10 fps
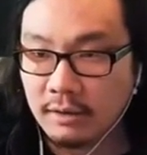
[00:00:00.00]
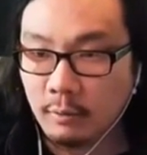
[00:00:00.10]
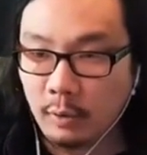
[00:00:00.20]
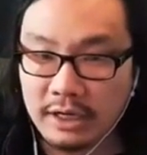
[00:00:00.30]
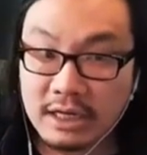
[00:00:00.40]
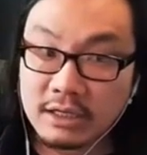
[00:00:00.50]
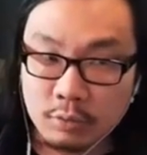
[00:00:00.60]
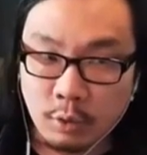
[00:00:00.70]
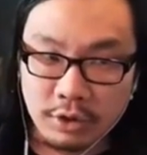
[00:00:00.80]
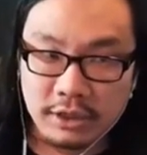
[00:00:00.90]
what is
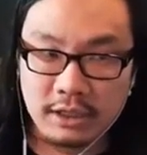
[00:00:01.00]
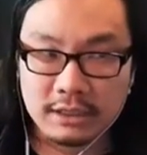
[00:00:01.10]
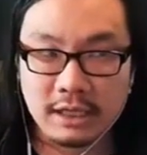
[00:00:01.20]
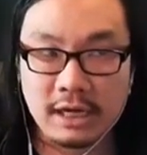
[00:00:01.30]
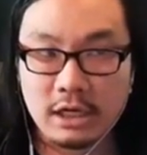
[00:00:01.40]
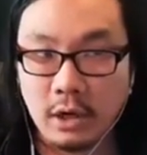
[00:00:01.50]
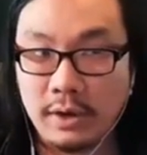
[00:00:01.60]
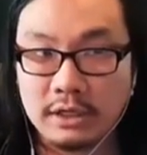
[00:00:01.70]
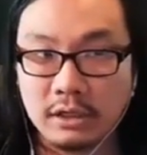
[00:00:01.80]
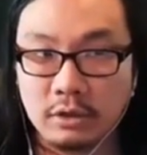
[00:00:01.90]
worth it is like
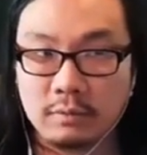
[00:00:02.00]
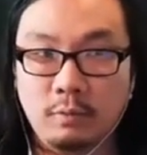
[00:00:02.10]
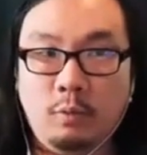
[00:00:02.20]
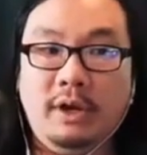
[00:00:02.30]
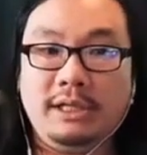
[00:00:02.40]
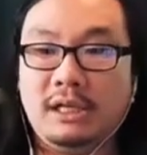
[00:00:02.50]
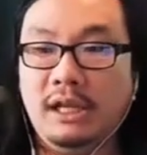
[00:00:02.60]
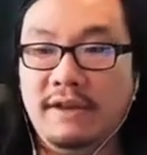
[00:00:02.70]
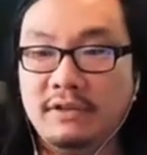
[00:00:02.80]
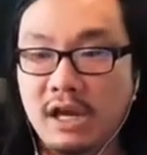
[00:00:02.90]
going to those once in a
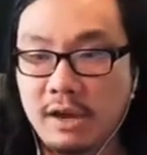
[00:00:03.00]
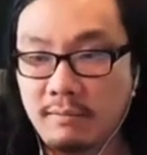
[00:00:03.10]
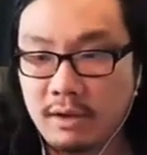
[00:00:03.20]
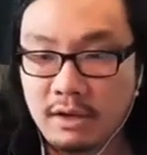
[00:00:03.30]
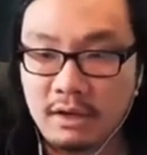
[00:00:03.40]
lifetime